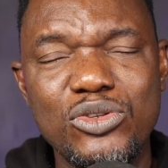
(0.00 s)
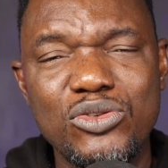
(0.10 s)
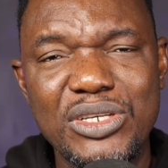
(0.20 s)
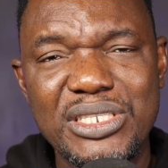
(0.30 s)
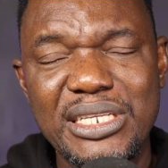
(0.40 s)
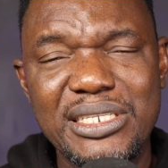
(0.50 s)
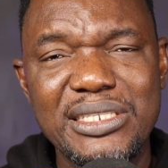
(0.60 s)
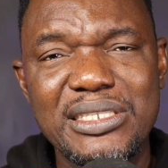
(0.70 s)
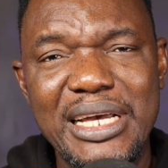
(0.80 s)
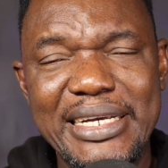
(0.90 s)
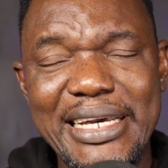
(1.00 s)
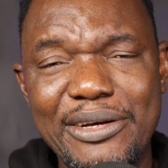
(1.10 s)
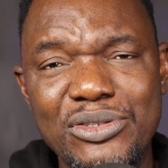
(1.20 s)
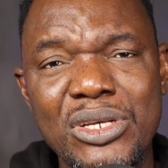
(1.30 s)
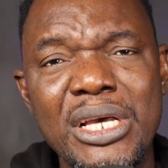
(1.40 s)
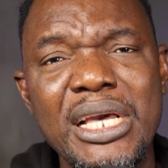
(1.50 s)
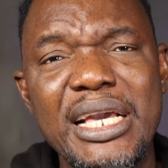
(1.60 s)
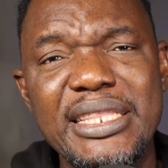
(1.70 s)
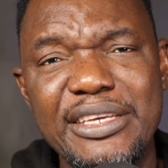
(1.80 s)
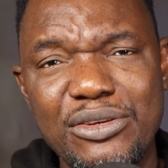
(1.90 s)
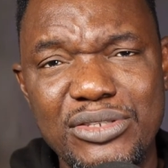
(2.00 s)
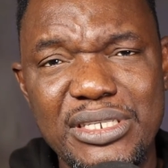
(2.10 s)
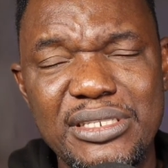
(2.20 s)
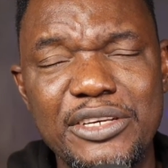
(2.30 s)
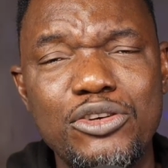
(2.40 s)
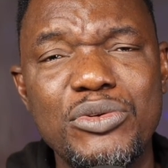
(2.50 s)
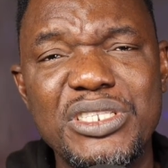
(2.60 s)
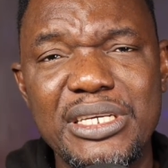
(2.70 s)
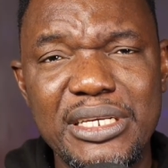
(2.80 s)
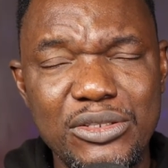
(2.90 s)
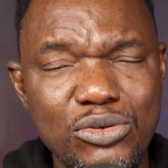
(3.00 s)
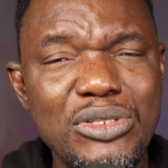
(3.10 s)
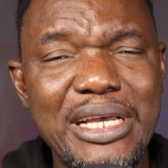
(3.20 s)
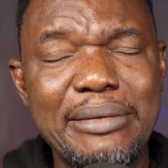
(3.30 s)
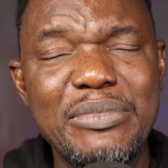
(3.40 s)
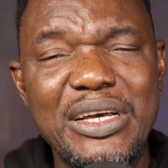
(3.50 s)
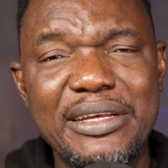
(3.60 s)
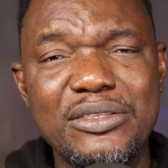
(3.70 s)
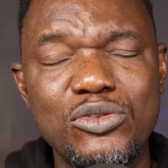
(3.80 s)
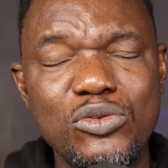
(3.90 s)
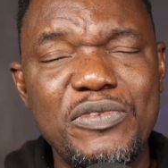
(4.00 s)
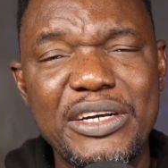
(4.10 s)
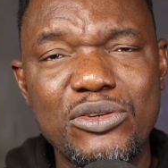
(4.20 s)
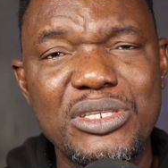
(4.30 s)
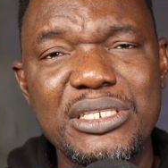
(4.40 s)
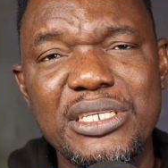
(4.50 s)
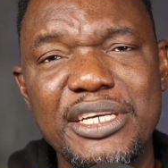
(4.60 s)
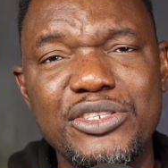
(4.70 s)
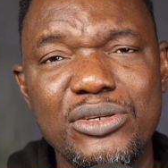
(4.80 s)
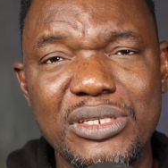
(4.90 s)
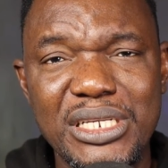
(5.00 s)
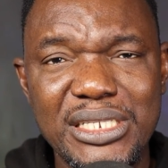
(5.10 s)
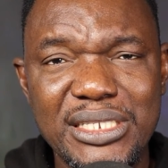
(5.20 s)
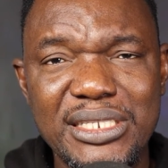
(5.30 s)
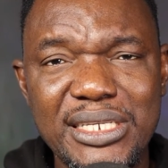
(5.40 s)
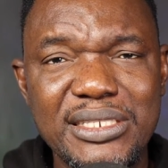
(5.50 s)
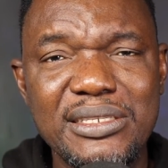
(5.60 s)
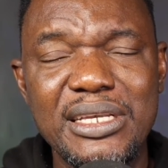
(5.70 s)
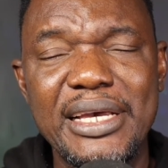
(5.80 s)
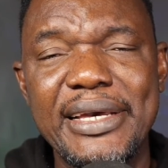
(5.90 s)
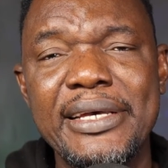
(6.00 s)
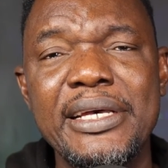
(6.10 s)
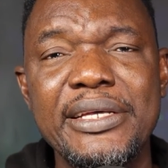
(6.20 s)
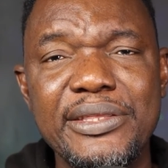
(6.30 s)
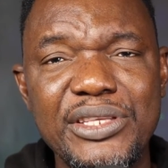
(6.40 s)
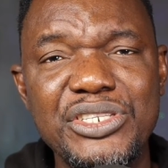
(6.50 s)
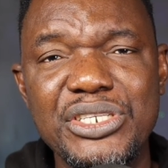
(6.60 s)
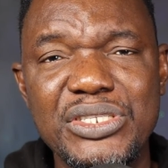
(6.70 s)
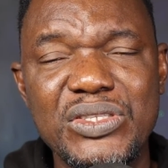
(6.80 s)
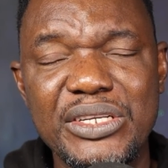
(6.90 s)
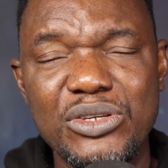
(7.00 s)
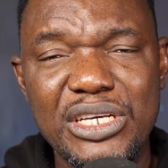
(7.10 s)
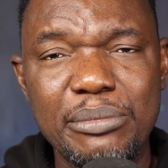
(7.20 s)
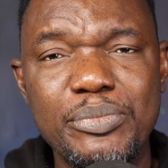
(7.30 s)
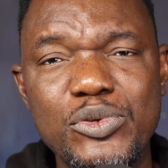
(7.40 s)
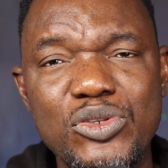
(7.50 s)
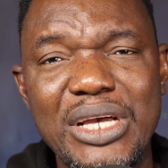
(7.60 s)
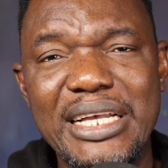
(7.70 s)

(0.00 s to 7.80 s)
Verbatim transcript: Go to your settings, account, and then you see security, two time, uh, two factor authentication. It's six uh, digits that you can put